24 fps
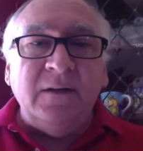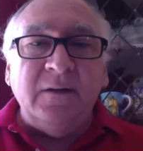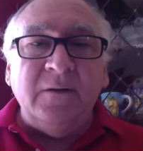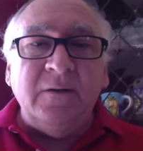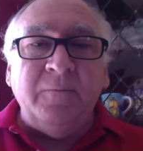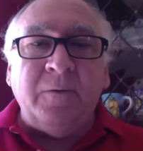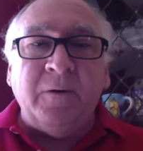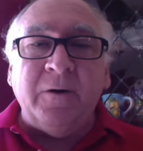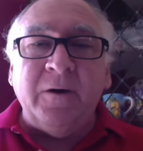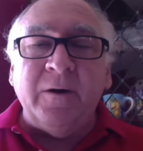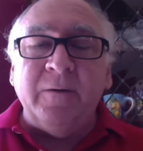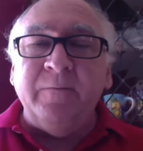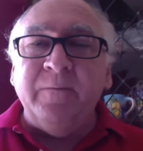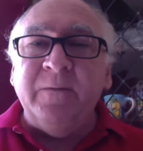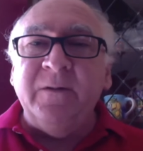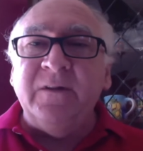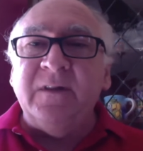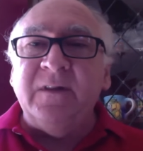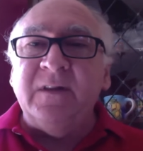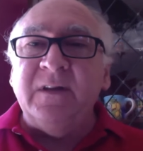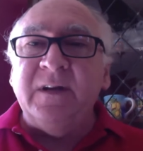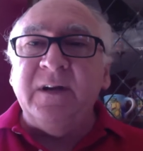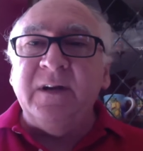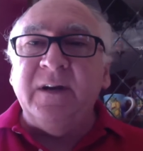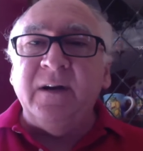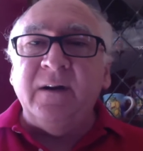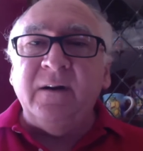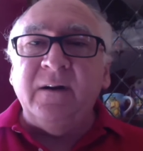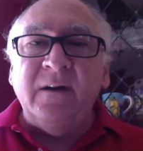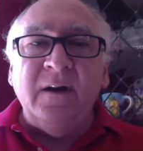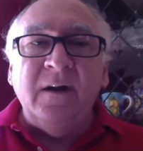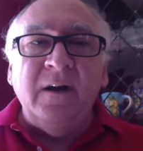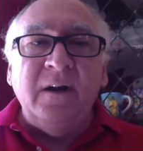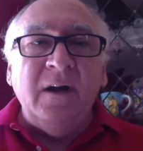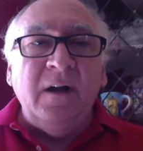department there.